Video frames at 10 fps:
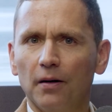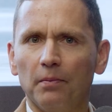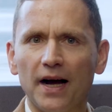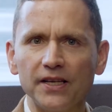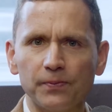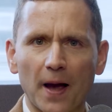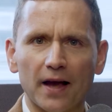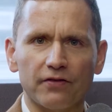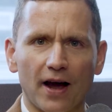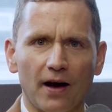Mai's
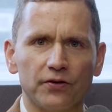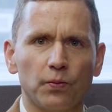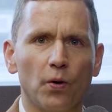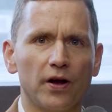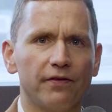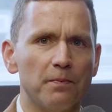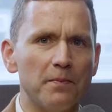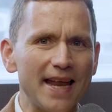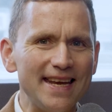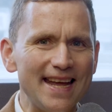background, working for
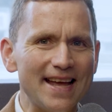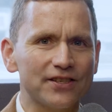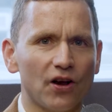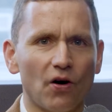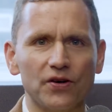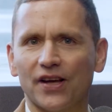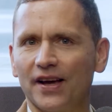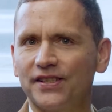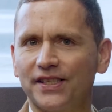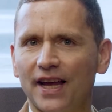many years
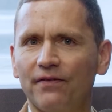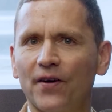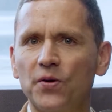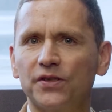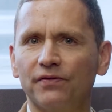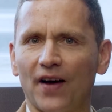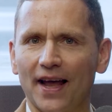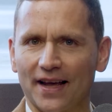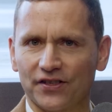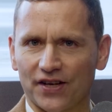alongside CFOs and
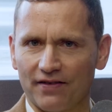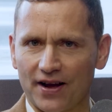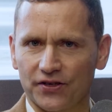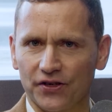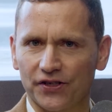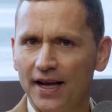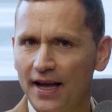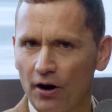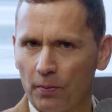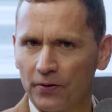finance directors
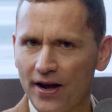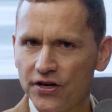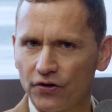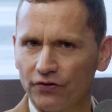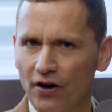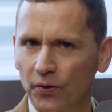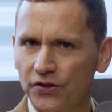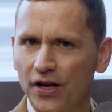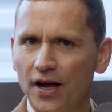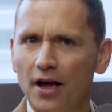in operational
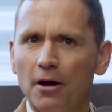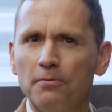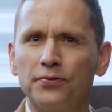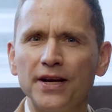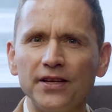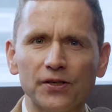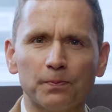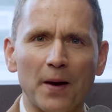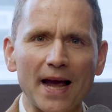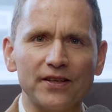roles, brings us
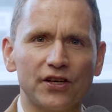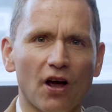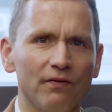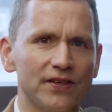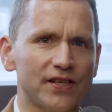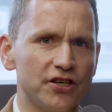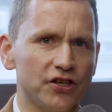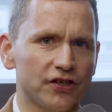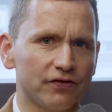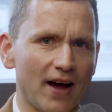back to
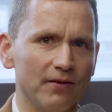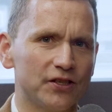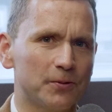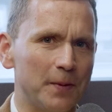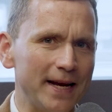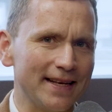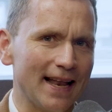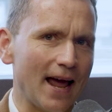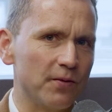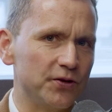conversations around speaking the
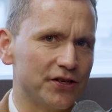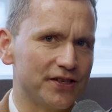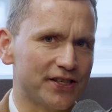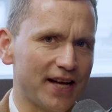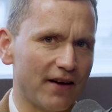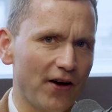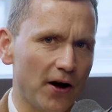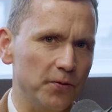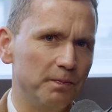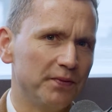language of the
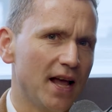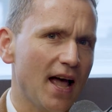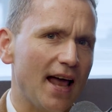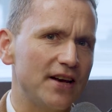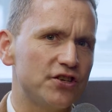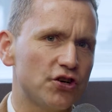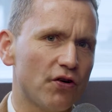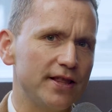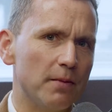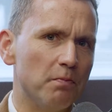CFO and
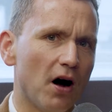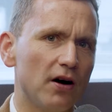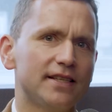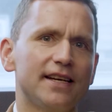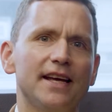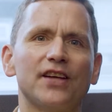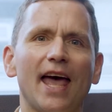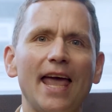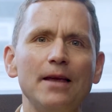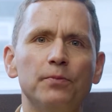ensuring that marketers
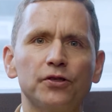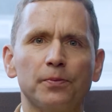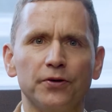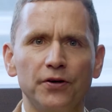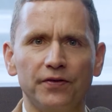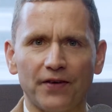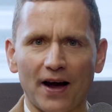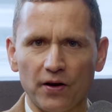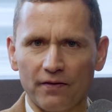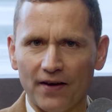are able to prove the
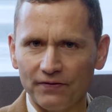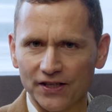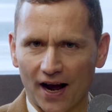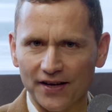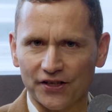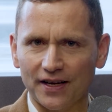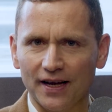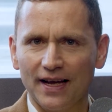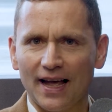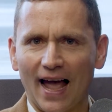value of advertising
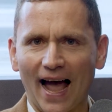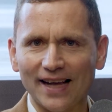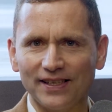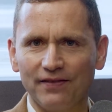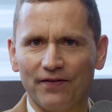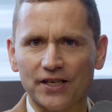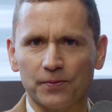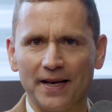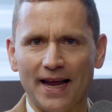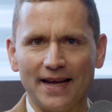as an
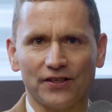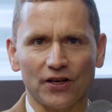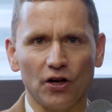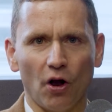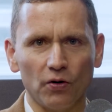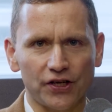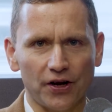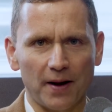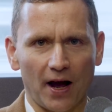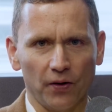investment into the
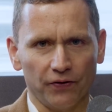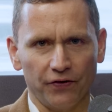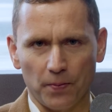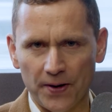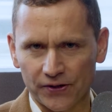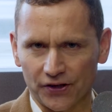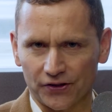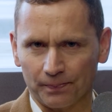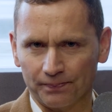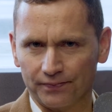long-term health of your business.